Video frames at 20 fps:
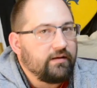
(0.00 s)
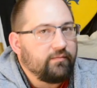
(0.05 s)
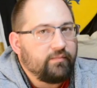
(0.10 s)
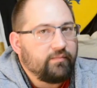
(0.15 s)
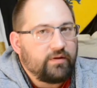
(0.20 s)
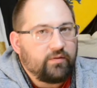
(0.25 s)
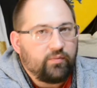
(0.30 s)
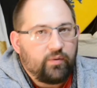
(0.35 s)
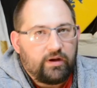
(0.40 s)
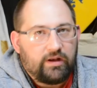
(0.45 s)

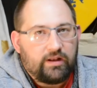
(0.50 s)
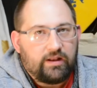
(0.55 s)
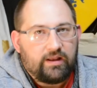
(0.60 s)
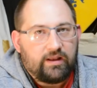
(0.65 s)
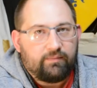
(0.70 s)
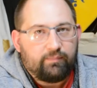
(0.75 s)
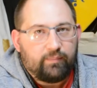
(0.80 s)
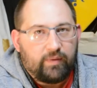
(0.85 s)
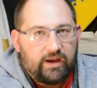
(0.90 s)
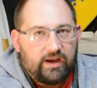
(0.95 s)
between
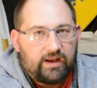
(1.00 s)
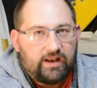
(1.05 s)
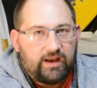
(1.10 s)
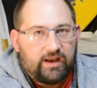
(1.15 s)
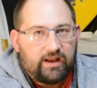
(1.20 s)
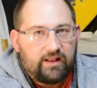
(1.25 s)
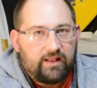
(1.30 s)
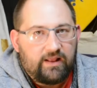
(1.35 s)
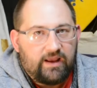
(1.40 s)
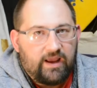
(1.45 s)
the
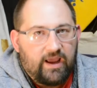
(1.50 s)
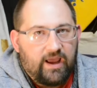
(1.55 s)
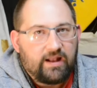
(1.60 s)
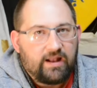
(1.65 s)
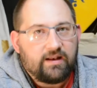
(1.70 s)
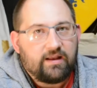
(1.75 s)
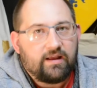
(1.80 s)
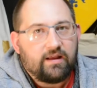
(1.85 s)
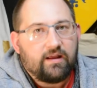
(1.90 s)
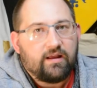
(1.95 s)
peening in the
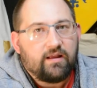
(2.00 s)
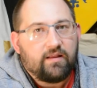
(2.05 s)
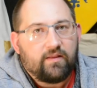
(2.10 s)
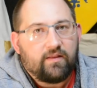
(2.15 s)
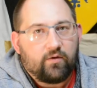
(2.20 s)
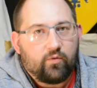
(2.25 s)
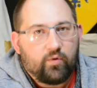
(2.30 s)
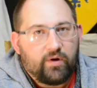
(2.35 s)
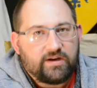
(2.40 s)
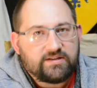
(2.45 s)
end,
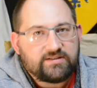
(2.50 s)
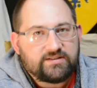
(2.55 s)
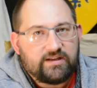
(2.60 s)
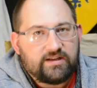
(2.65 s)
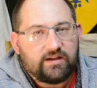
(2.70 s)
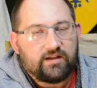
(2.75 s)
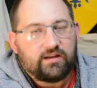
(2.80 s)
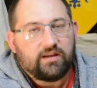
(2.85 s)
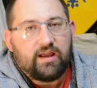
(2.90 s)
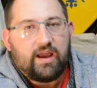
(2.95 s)
the quick
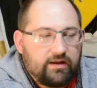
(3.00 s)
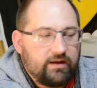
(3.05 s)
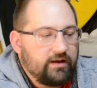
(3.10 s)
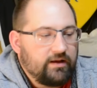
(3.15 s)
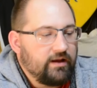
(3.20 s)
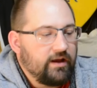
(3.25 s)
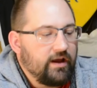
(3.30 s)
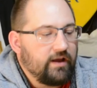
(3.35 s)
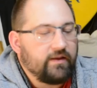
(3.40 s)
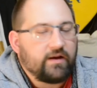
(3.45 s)
steel,
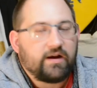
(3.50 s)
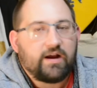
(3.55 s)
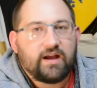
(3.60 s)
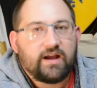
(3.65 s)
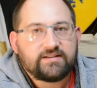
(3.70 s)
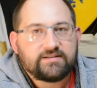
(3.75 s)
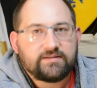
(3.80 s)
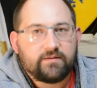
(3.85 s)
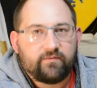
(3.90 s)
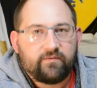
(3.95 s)
and the
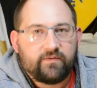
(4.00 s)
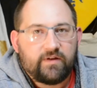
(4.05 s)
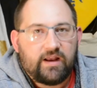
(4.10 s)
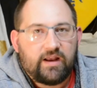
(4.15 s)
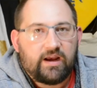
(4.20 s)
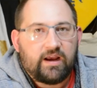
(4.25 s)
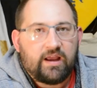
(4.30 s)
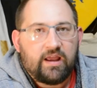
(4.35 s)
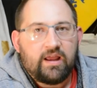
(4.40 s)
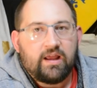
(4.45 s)
custom
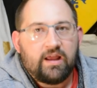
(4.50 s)
fitting,